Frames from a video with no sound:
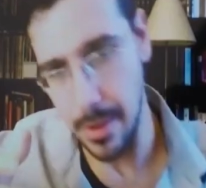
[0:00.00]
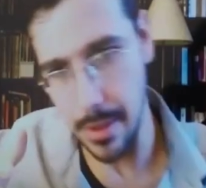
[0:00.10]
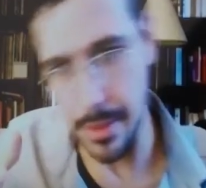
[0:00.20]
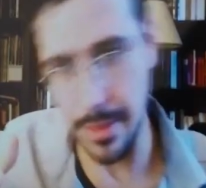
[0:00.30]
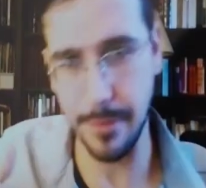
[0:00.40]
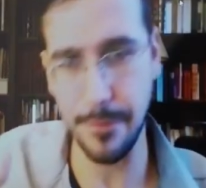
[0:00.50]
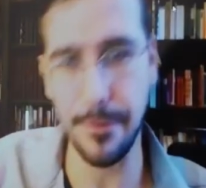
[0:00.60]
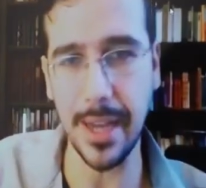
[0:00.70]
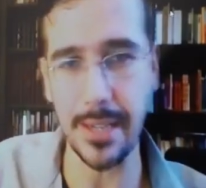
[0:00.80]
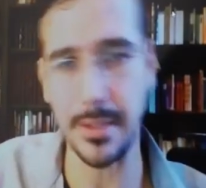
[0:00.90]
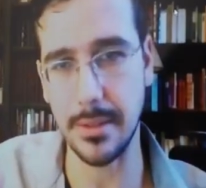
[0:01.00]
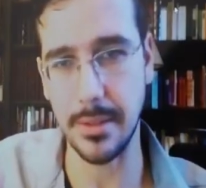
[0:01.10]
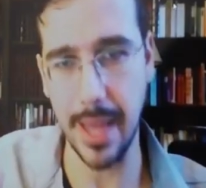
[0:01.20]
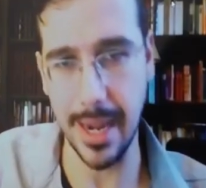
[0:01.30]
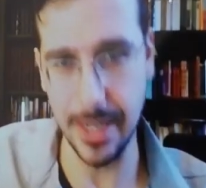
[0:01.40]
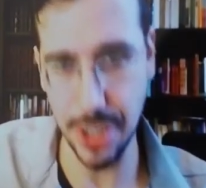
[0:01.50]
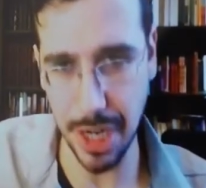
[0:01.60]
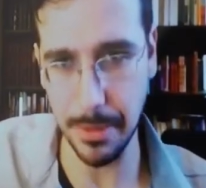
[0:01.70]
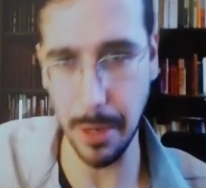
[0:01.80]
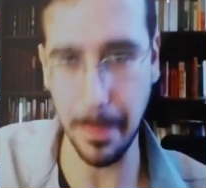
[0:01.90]
the fight that has
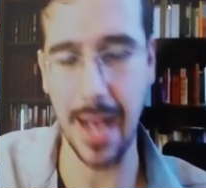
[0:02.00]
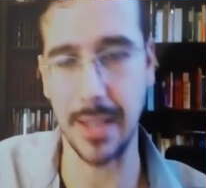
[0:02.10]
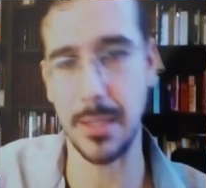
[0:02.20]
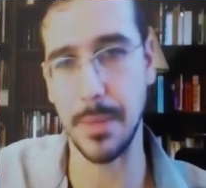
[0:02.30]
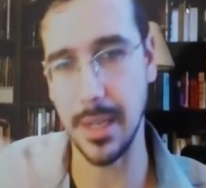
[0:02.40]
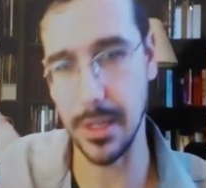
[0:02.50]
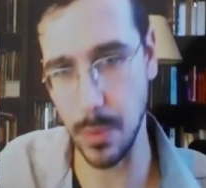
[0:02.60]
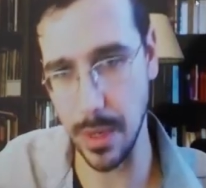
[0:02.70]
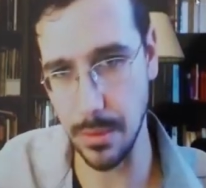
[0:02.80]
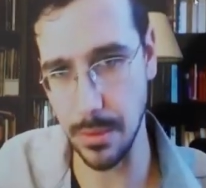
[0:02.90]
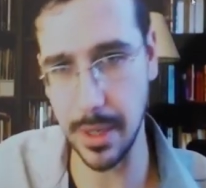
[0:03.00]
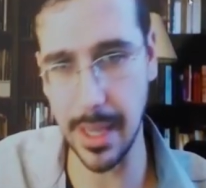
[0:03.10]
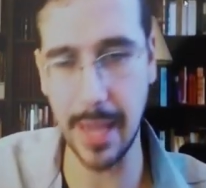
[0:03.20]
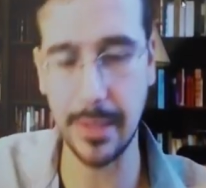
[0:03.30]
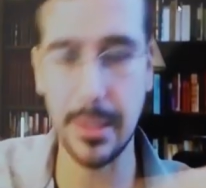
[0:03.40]
shaped our past. Because when you look at